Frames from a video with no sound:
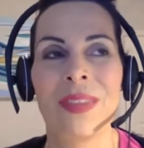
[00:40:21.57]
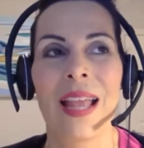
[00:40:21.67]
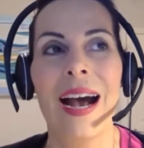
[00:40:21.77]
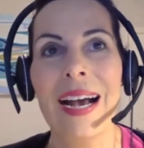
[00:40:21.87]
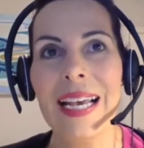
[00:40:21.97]

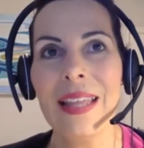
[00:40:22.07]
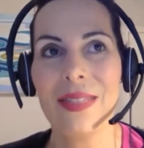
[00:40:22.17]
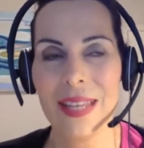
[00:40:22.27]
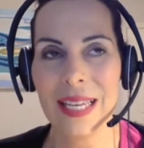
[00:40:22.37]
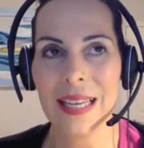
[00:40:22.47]
I
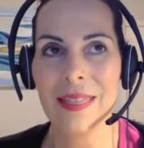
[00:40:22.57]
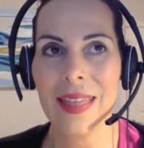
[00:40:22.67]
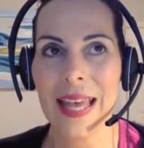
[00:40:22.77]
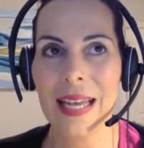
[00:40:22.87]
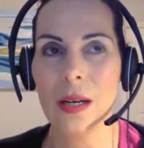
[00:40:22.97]
think
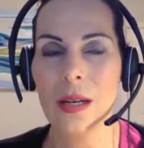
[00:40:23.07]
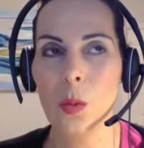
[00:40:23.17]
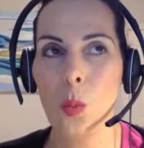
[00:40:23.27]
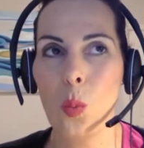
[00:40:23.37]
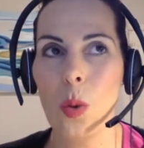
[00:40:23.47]
that
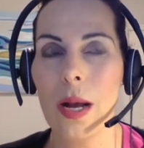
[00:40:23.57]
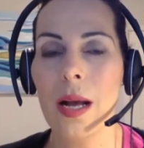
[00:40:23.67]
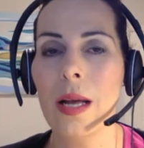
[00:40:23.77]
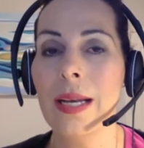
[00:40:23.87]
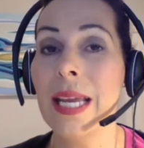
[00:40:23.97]

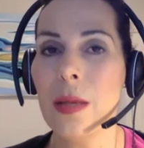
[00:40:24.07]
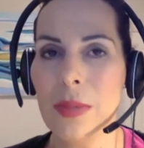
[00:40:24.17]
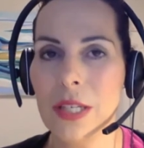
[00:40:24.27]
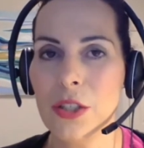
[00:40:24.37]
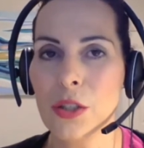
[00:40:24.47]
an
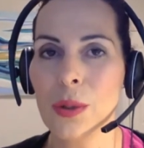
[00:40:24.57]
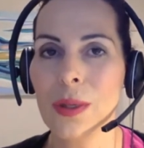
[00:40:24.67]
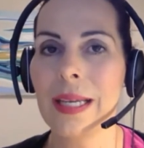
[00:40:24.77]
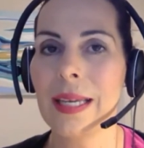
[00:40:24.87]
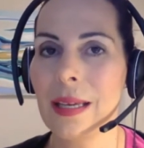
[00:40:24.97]
image or
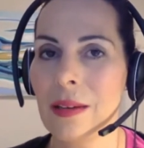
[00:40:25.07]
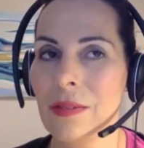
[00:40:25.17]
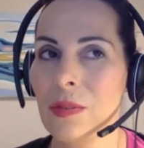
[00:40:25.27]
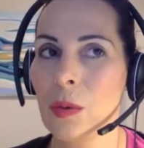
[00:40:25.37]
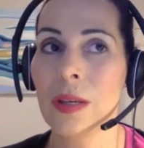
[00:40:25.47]
a
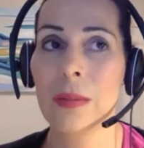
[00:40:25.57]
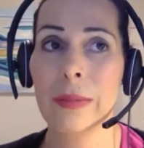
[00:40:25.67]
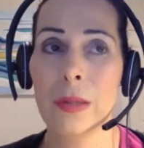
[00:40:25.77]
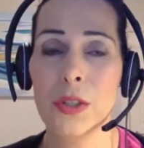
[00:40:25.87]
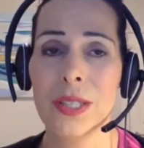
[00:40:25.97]
GIF or an
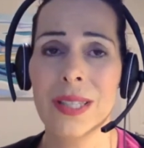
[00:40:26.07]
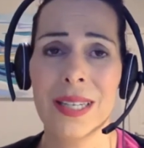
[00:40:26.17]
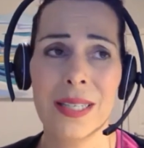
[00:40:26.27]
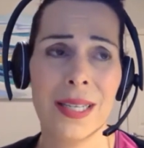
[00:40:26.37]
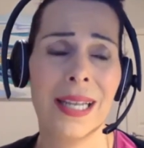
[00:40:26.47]
emoji that
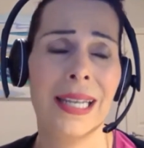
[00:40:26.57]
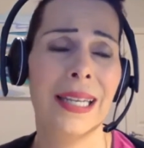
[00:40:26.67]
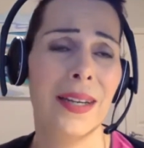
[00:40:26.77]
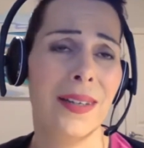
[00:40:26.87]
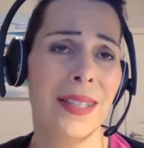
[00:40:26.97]
is
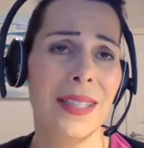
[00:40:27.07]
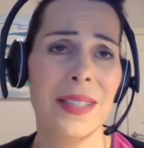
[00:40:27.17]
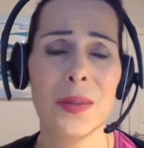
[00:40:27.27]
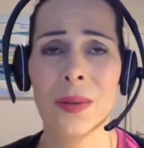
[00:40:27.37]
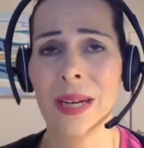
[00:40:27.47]
hilarious
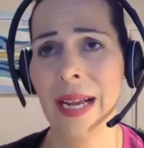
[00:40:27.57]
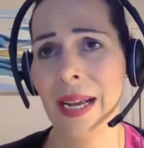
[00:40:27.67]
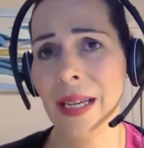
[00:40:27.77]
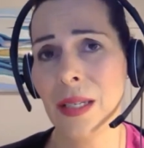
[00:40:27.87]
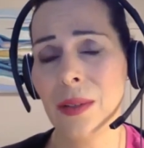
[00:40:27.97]
or
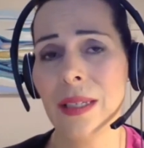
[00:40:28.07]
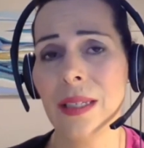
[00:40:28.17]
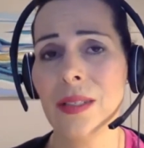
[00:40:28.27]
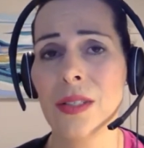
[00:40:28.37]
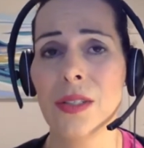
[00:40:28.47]

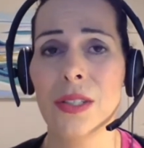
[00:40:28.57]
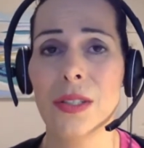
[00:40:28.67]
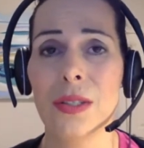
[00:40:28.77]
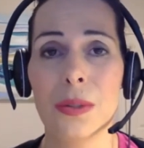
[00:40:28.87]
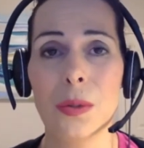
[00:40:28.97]
accurate to
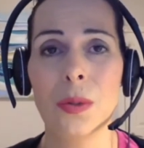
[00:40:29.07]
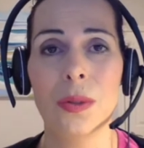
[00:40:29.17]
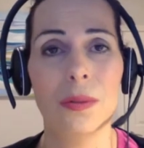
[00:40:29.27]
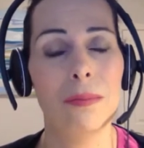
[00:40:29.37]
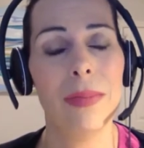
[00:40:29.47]
you
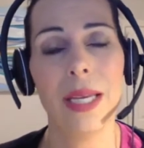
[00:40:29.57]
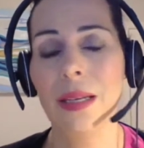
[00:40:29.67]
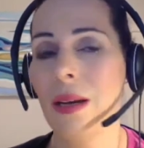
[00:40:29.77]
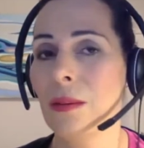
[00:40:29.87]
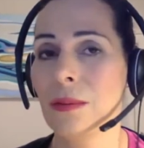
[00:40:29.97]
may
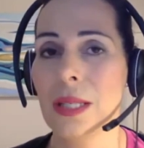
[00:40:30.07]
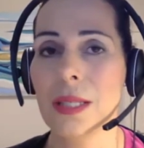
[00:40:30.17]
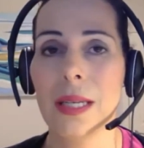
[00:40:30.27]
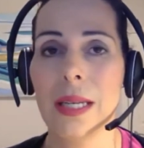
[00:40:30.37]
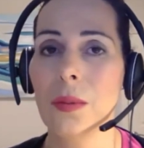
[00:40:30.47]
not
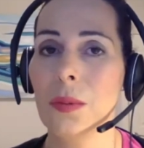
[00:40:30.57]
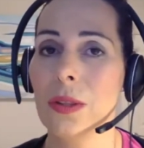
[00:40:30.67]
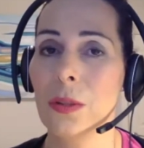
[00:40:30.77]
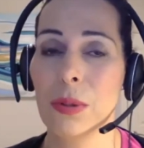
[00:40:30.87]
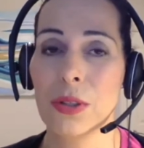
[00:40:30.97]
resonate with
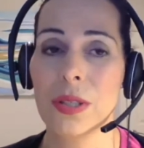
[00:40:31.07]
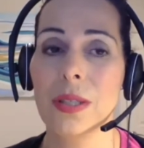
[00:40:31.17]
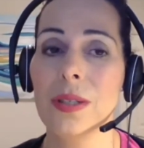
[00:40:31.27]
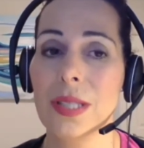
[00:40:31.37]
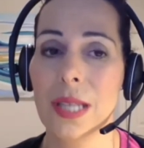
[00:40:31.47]
the person
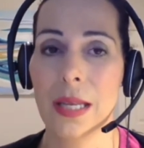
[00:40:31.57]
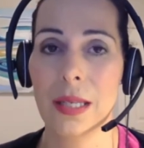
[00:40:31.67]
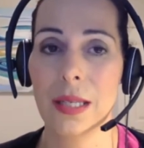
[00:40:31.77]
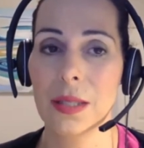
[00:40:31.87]
you're sending it to.